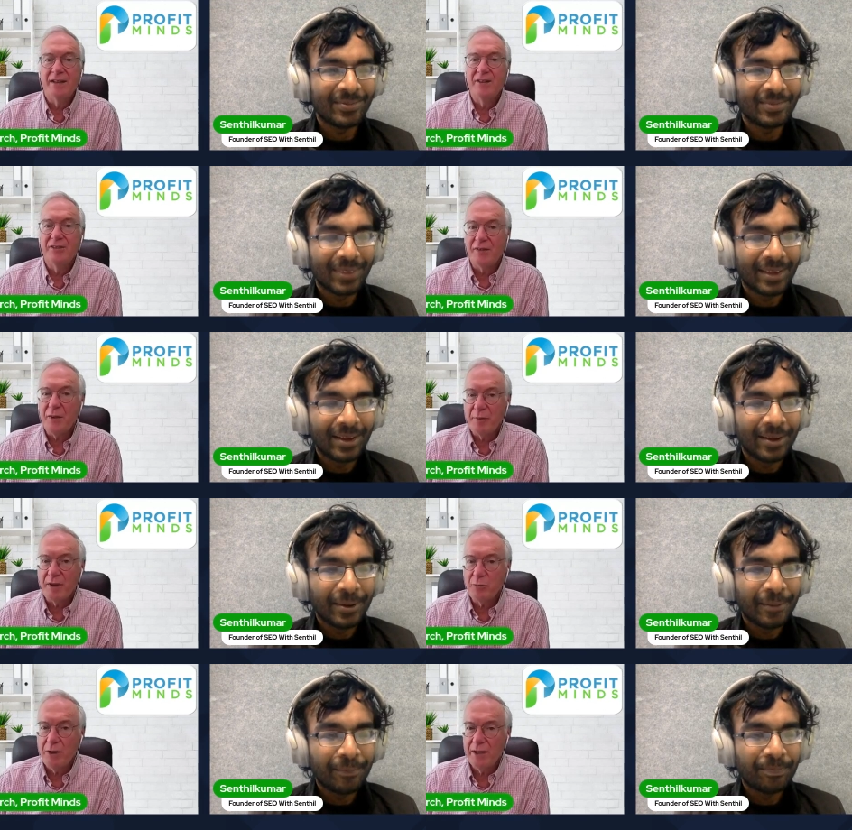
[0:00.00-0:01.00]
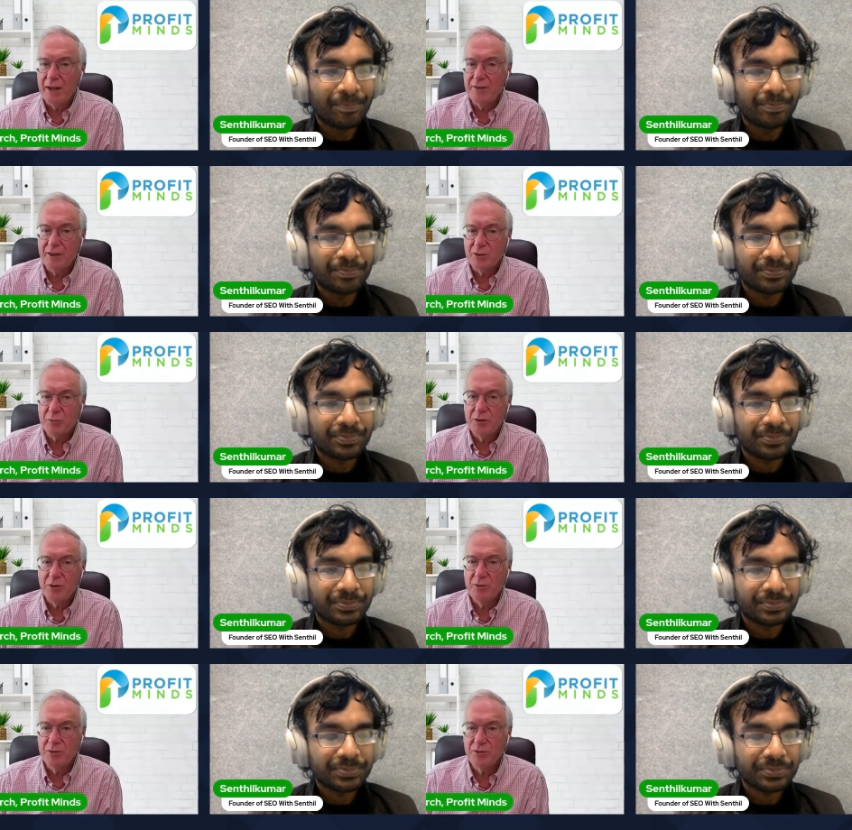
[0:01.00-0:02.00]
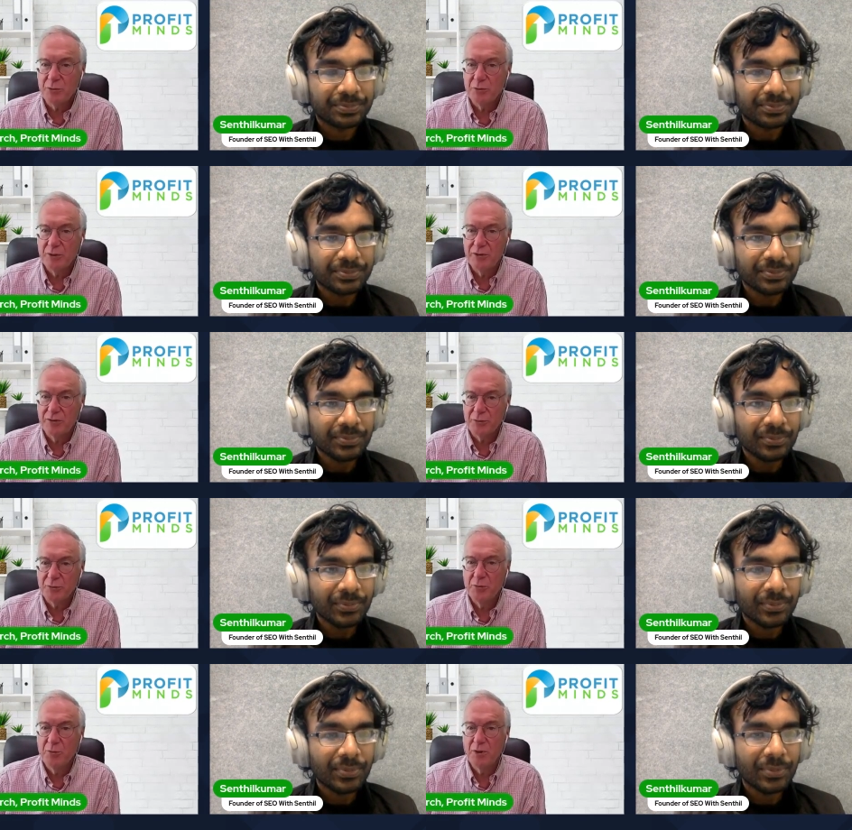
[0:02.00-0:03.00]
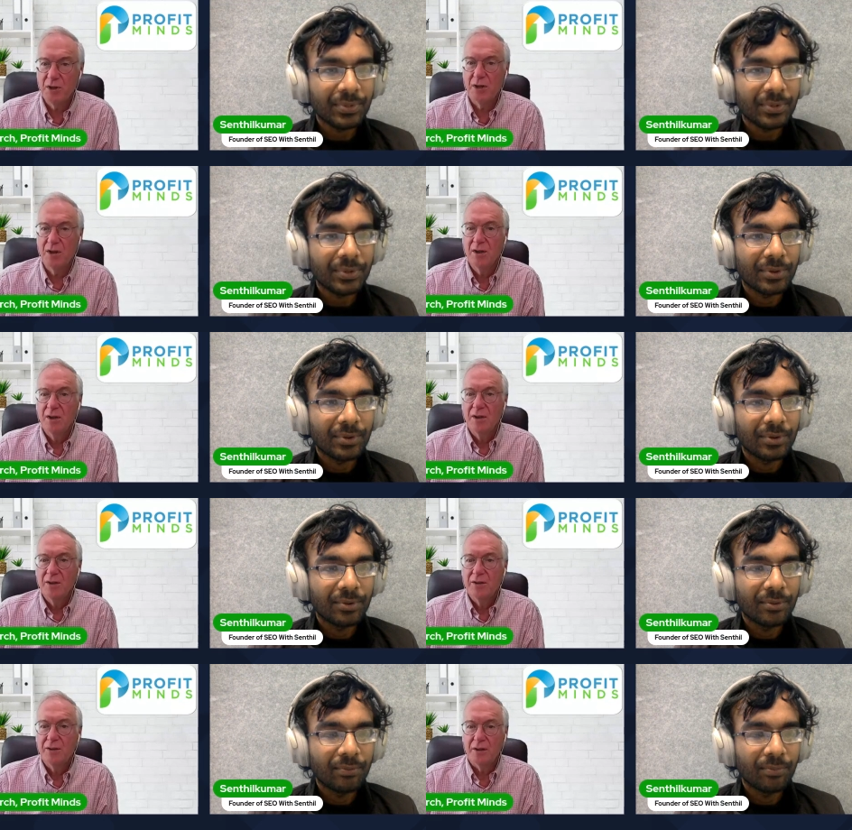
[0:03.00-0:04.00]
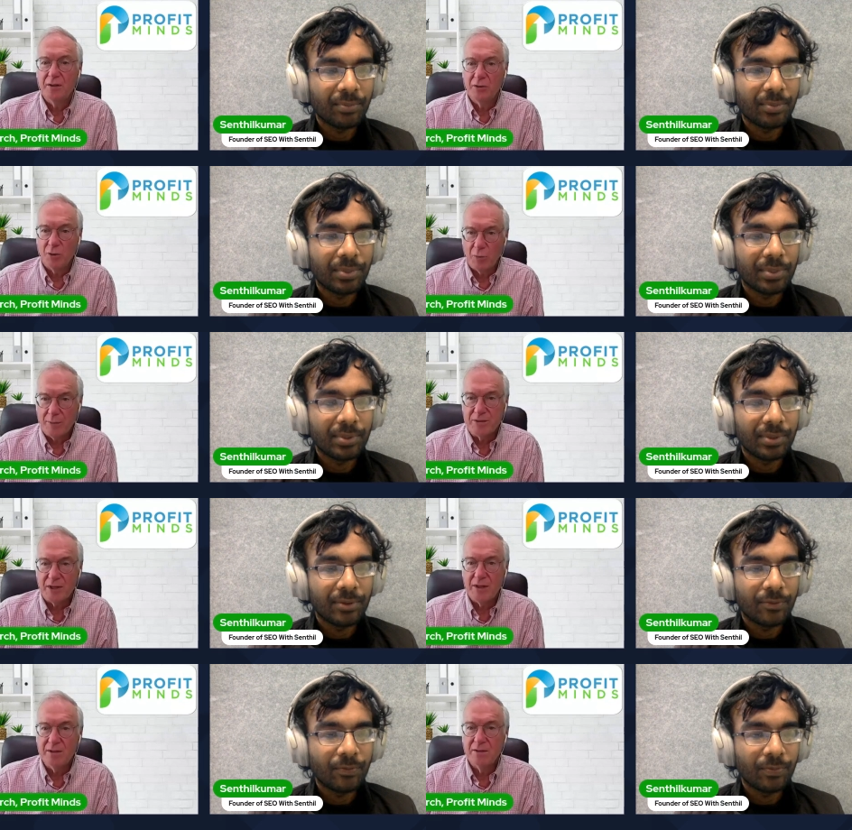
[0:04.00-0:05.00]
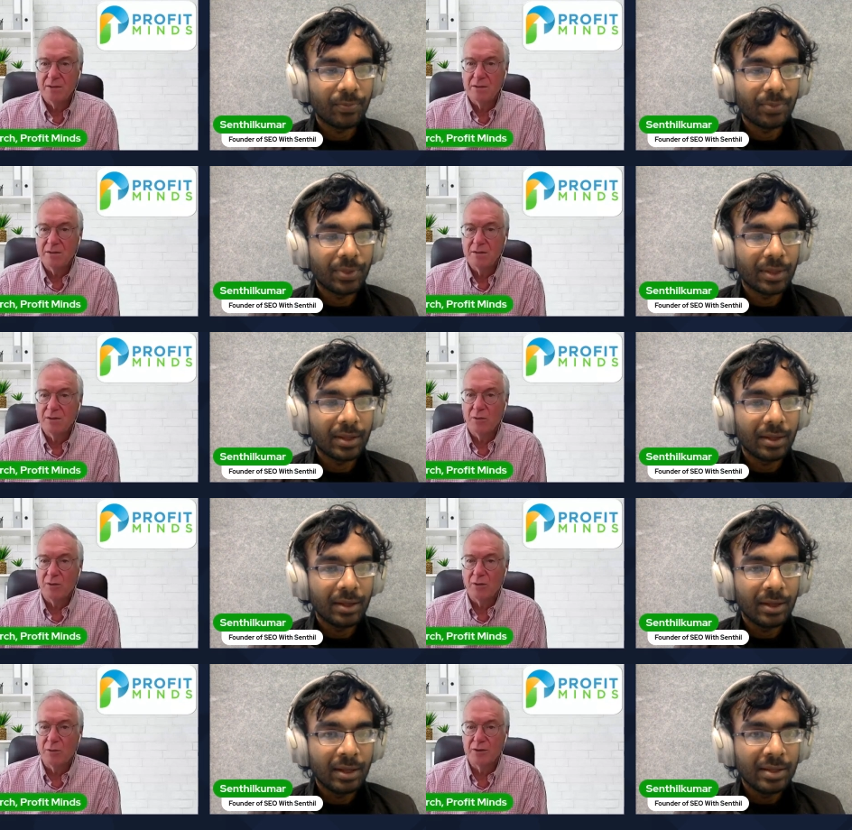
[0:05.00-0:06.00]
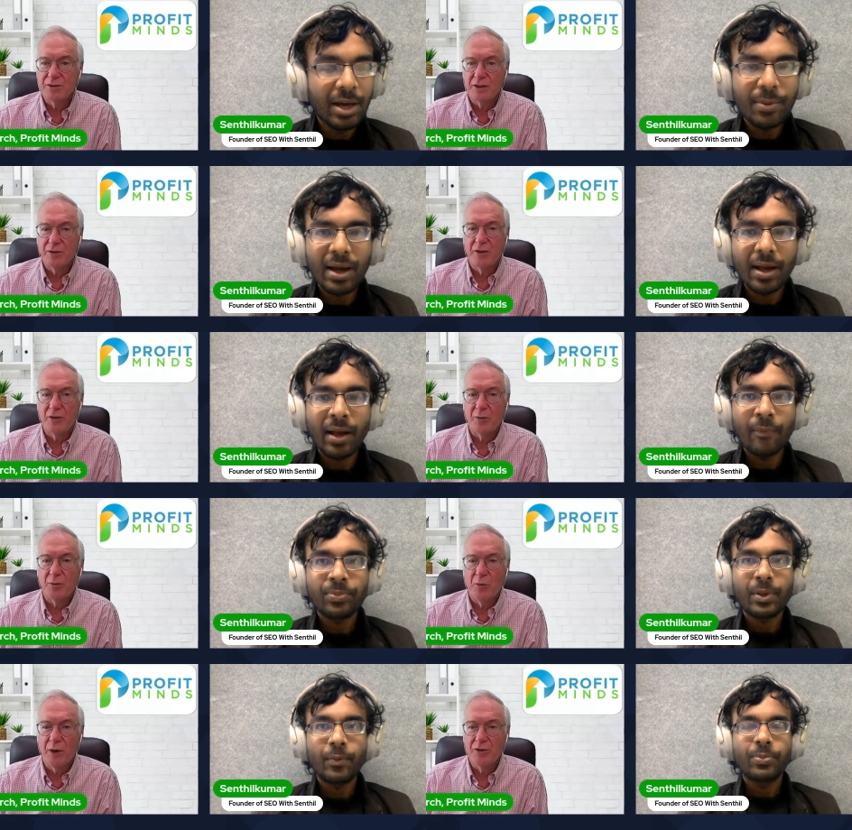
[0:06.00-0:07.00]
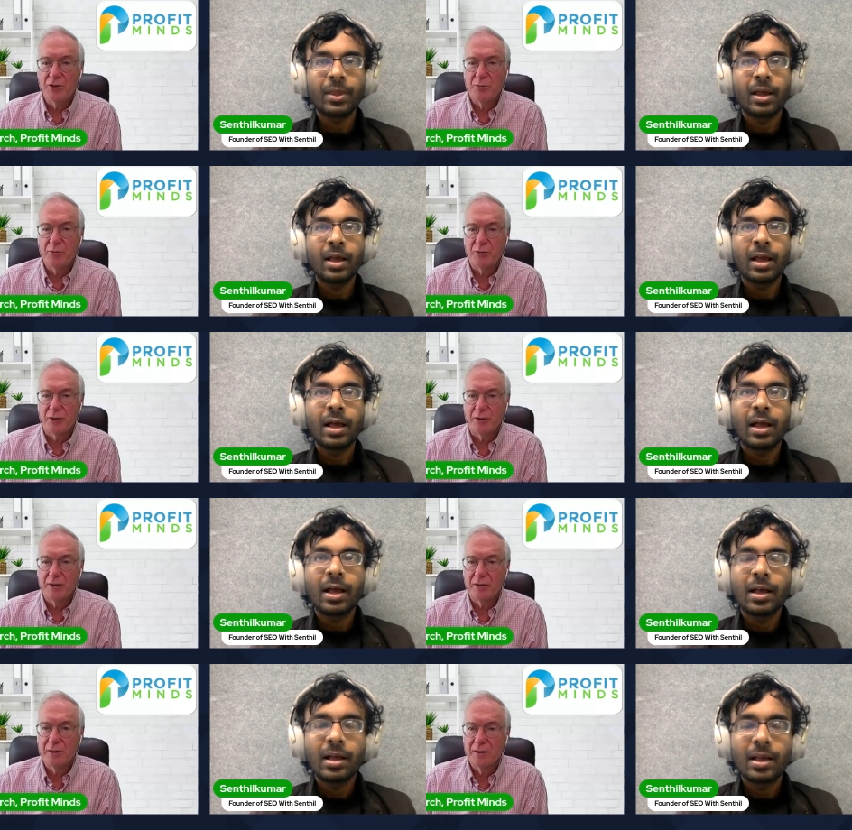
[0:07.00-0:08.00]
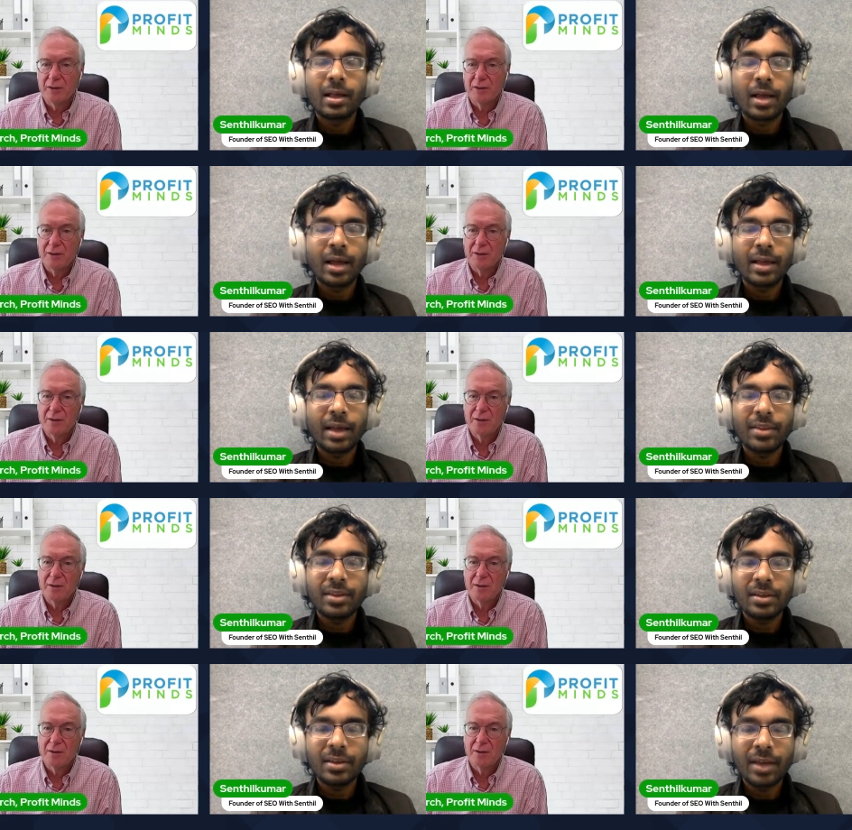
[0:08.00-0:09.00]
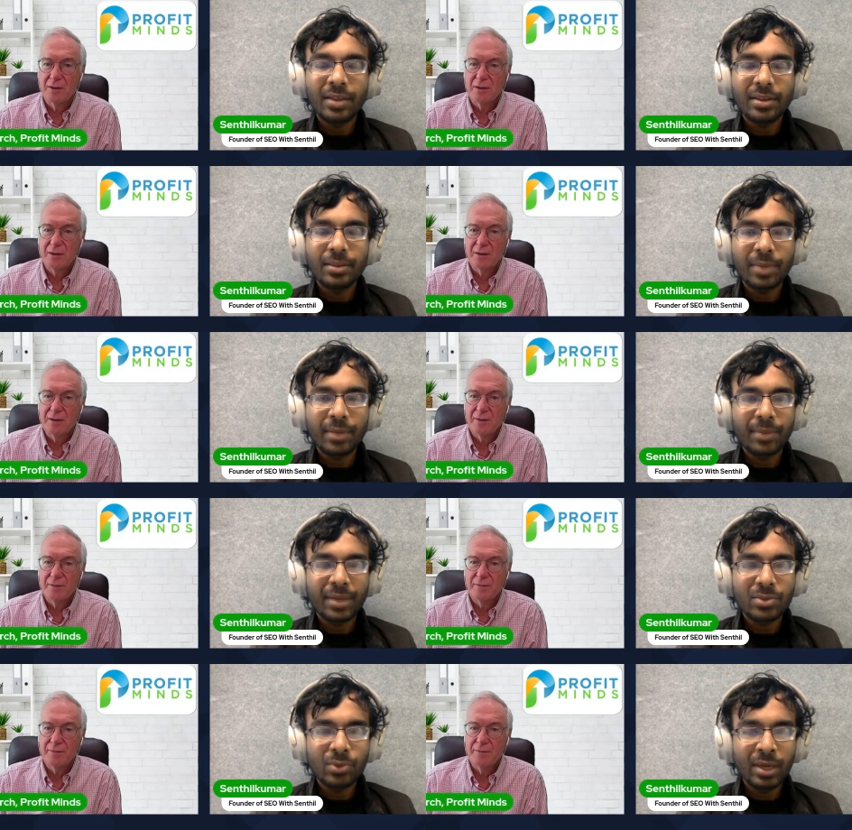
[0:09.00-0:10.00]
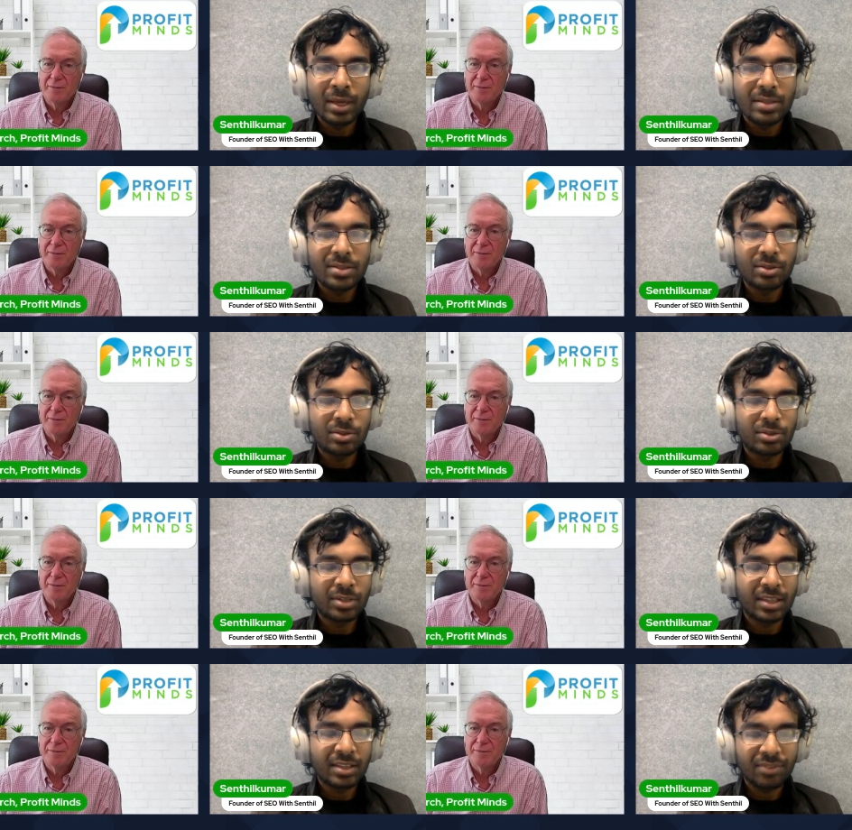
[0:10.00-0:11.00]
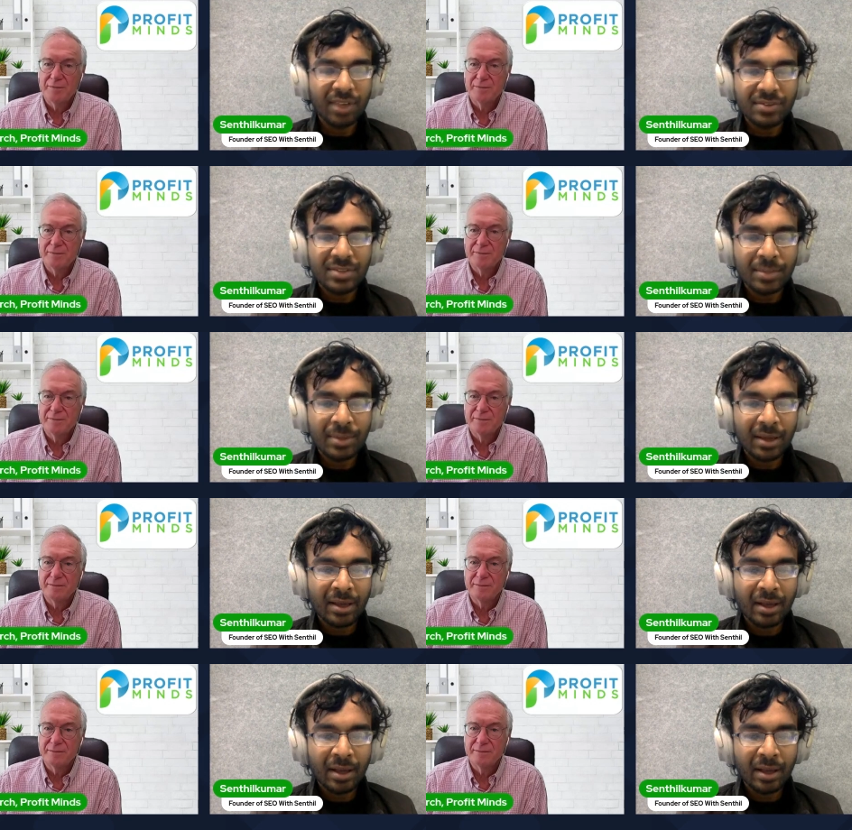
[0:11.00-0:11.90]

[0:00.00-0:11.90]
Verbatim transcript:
Speaker 1: is that the best way to get in touch with you? Is through your website, or
Speaker 2: is there another way that you prefer? I think the best way is to get the 5-step